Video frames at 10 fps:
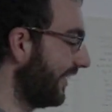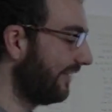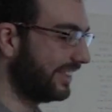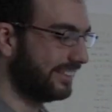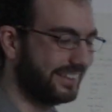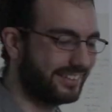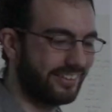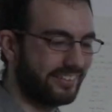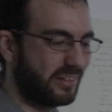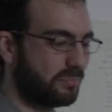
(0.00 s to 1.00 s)
a problem. It's
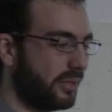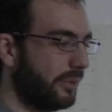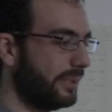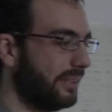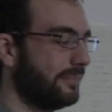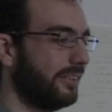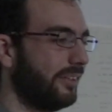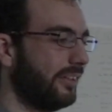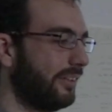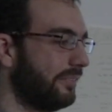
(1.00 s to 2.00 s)
rather a problem
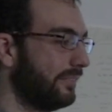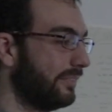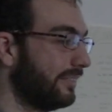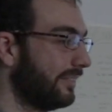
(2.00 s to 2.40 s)
of